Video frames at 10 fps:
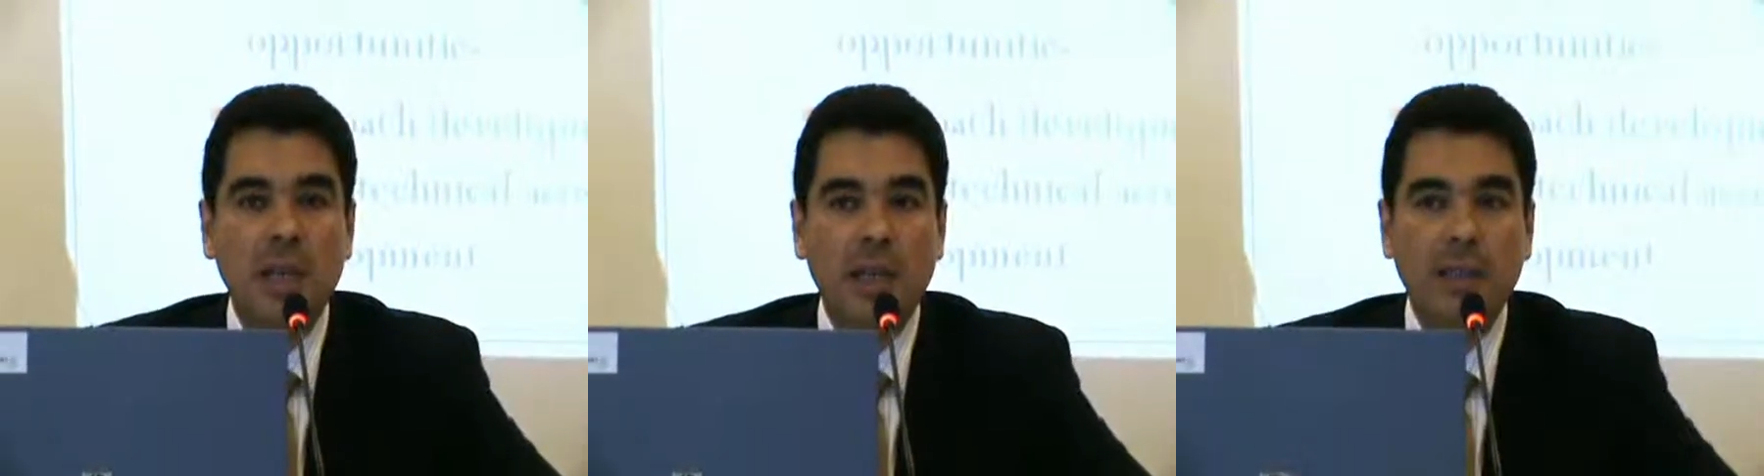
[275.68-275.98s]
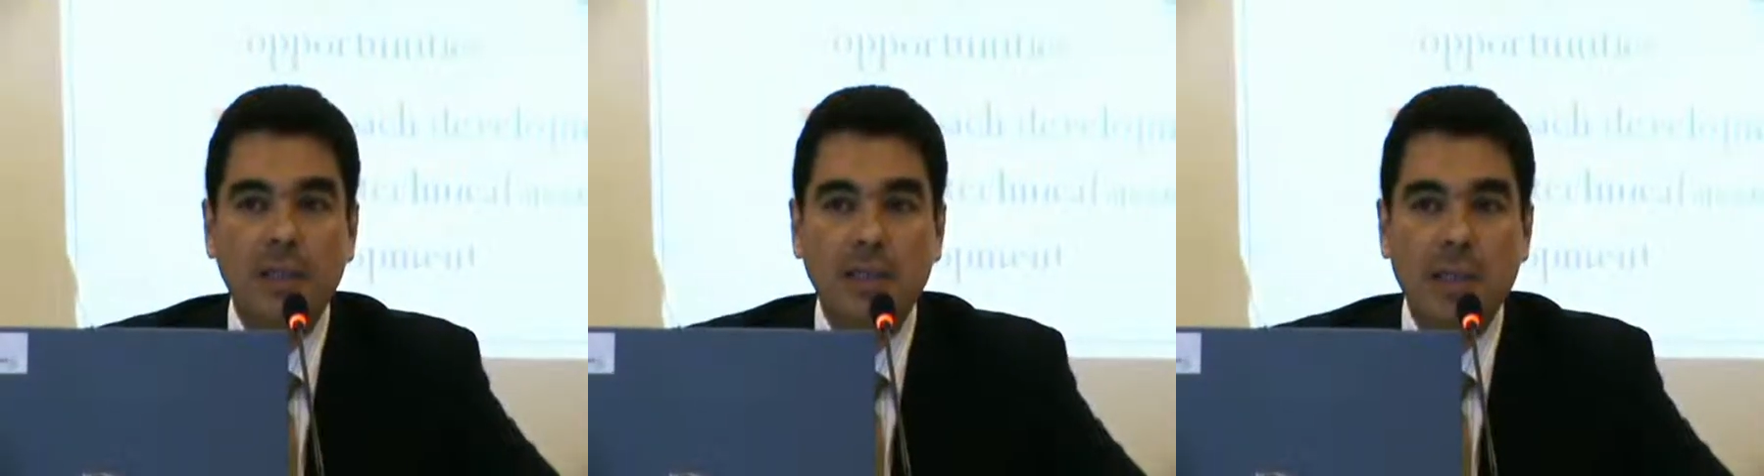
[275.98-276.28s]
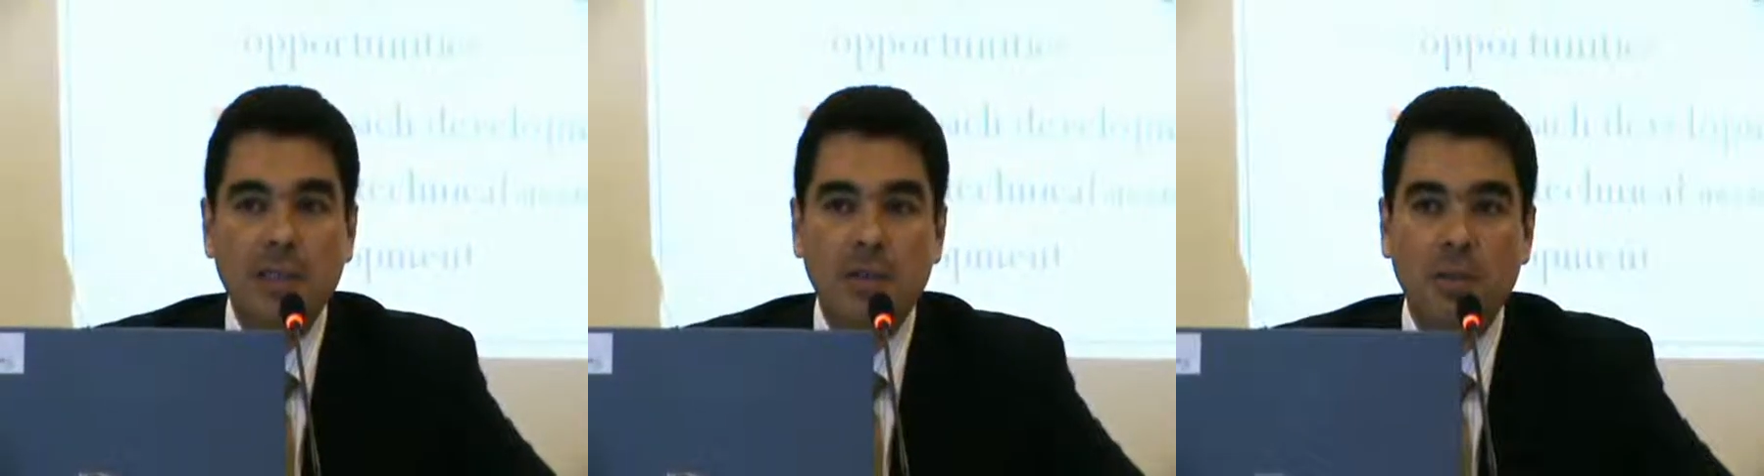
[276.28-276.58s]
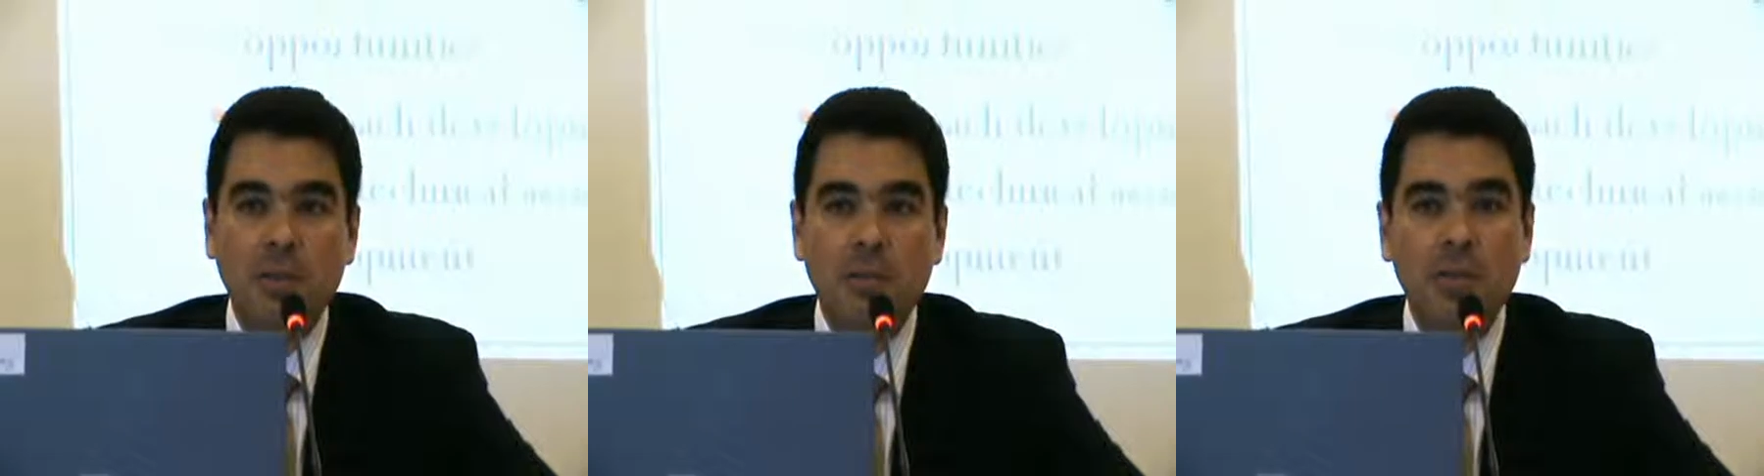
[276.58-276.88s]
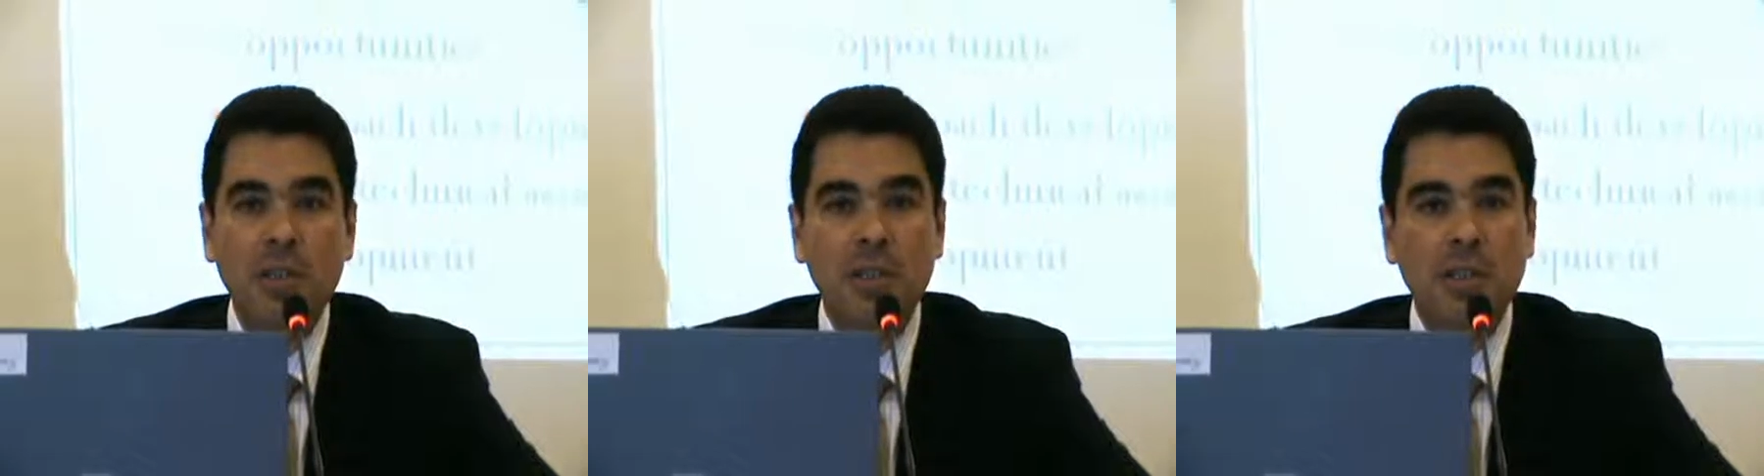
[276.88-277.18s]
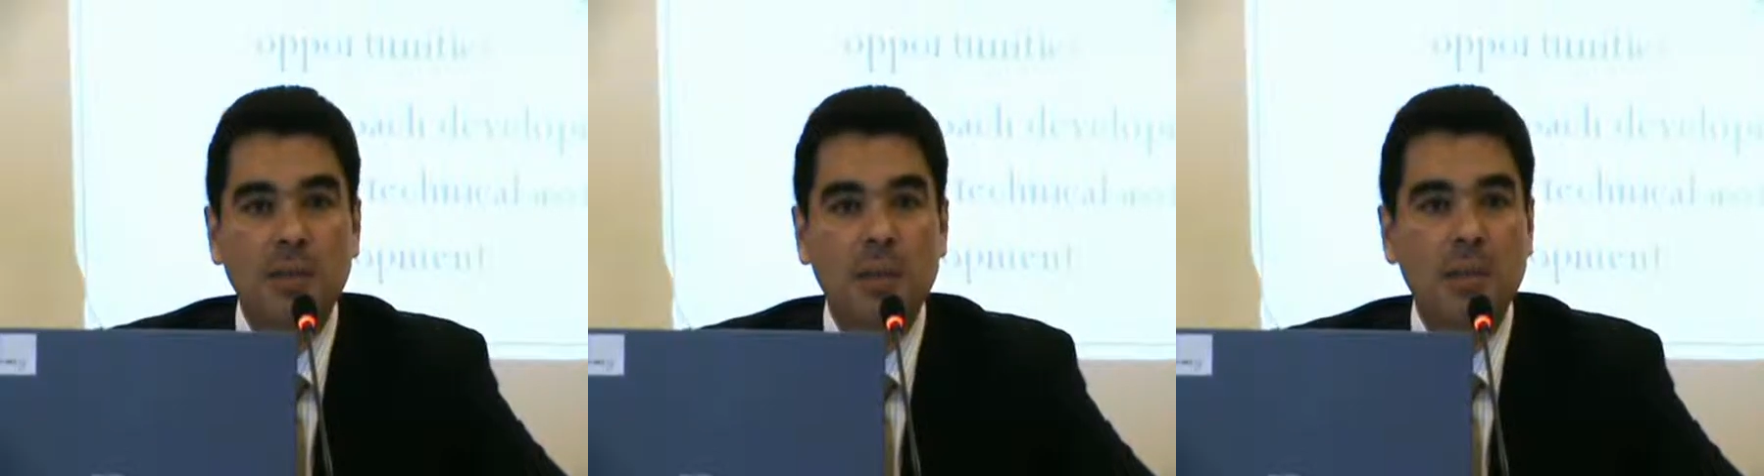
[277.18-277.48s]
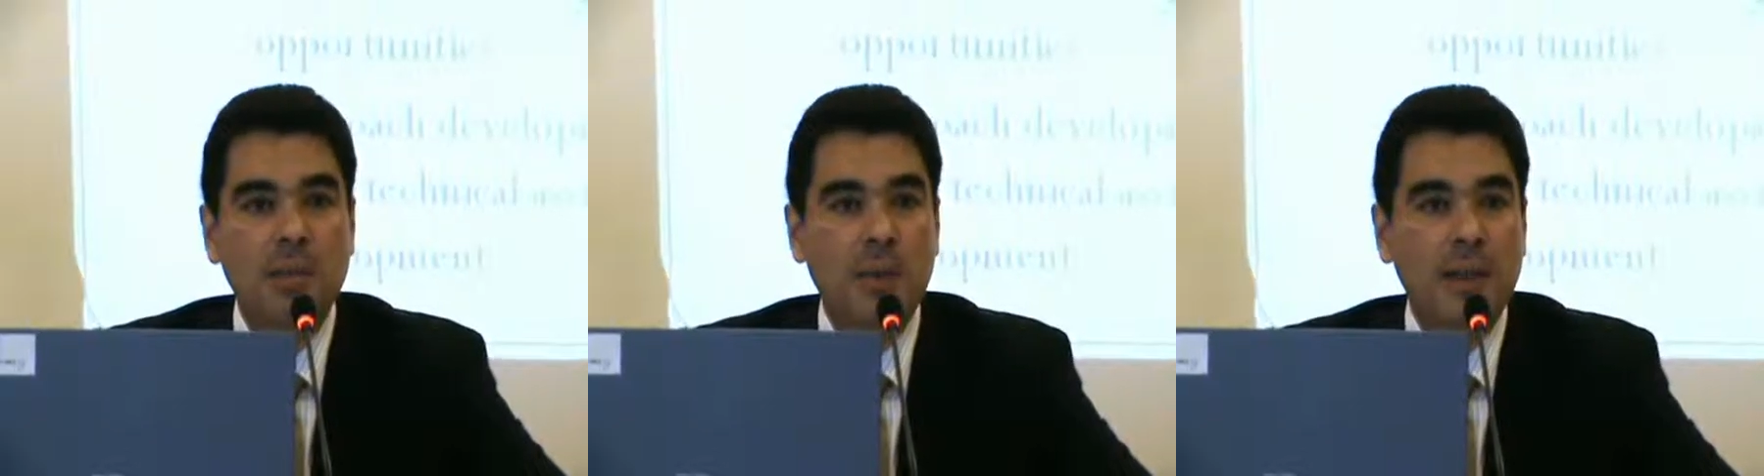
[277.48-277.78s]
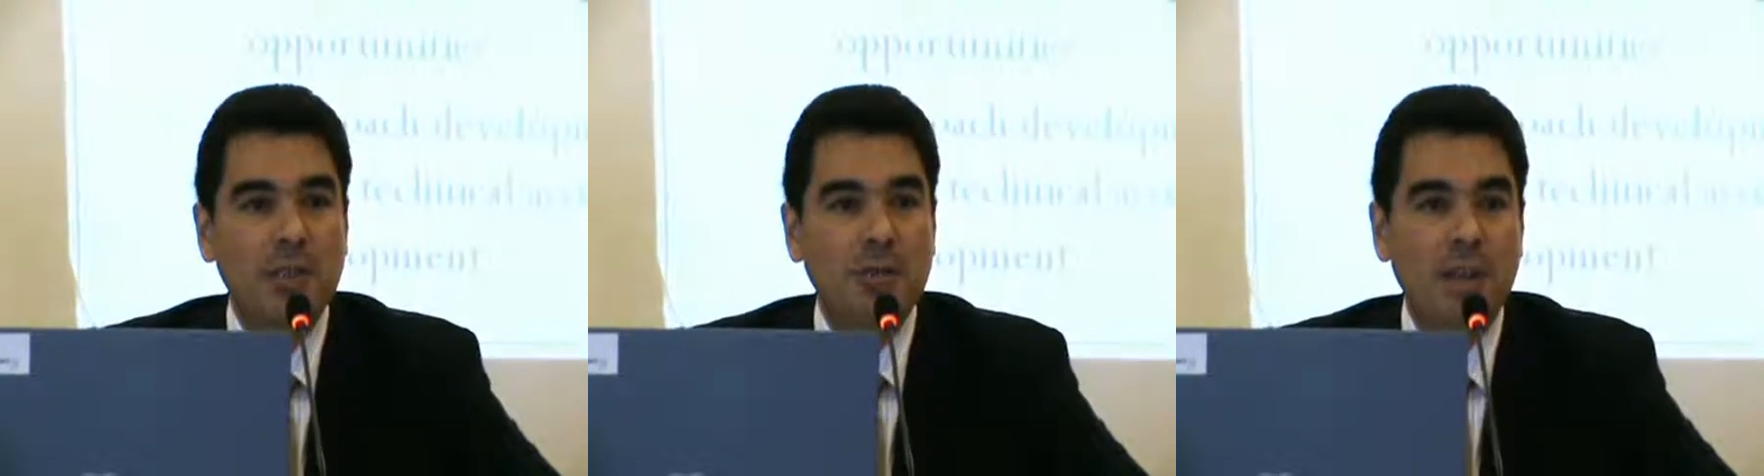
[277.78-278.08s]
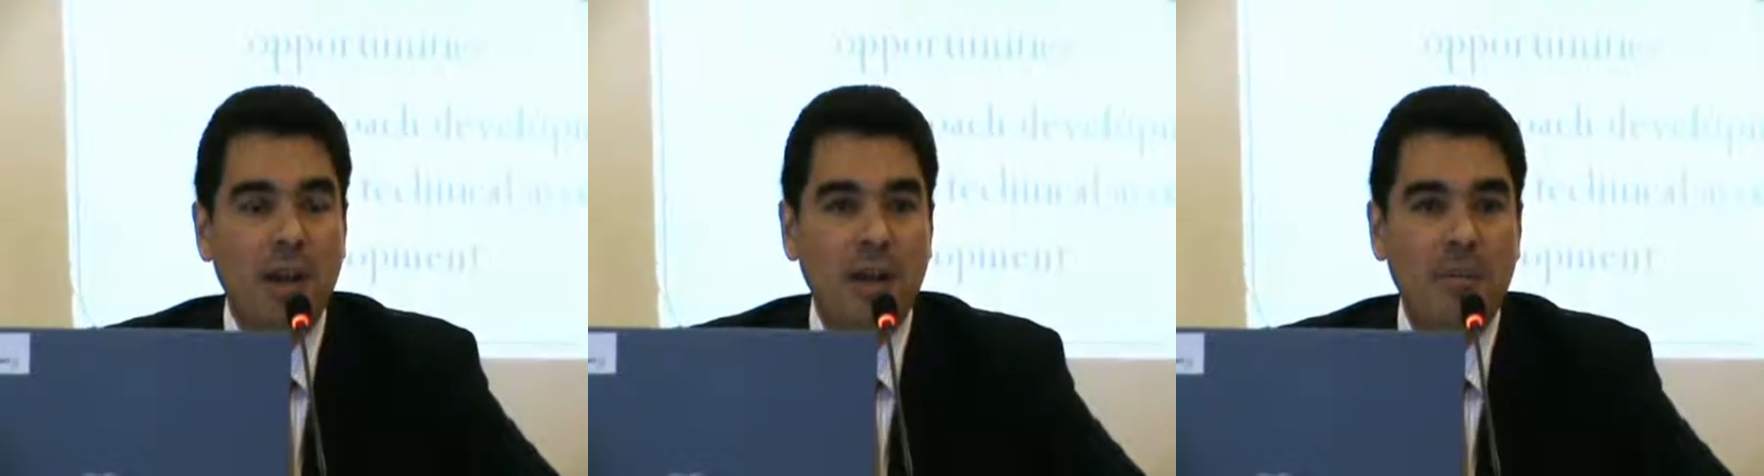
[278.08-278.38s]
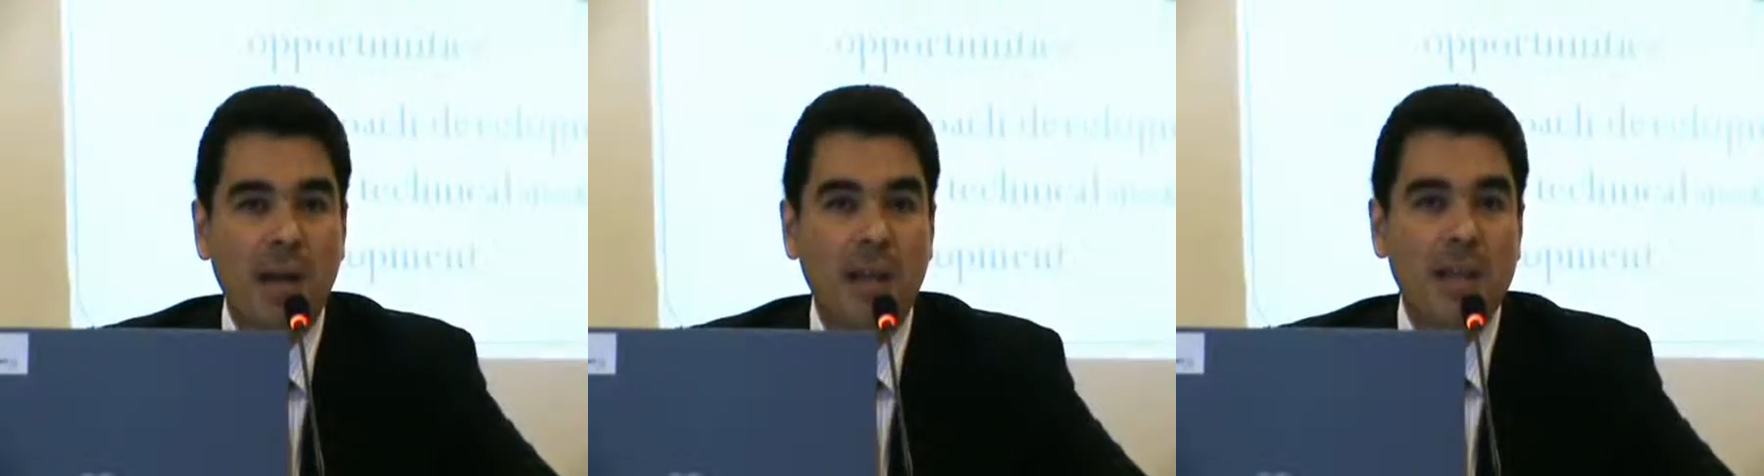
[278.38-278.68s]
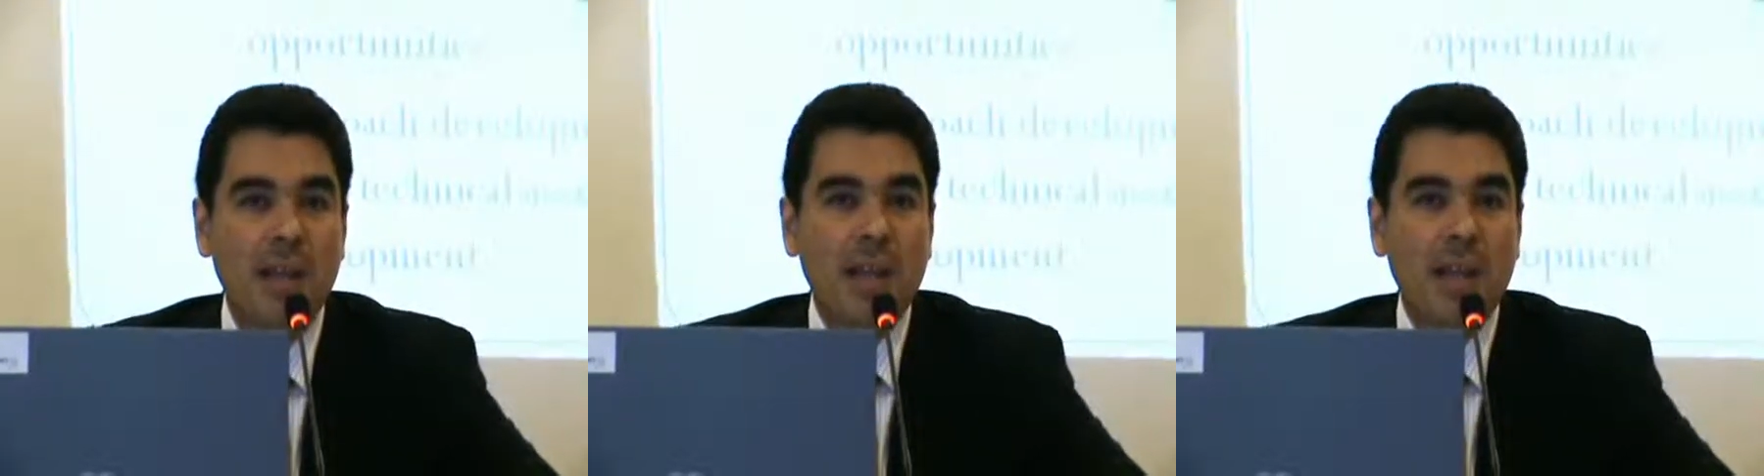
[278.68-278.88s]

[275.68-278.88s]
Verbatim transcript: and international community where they wanted to talk about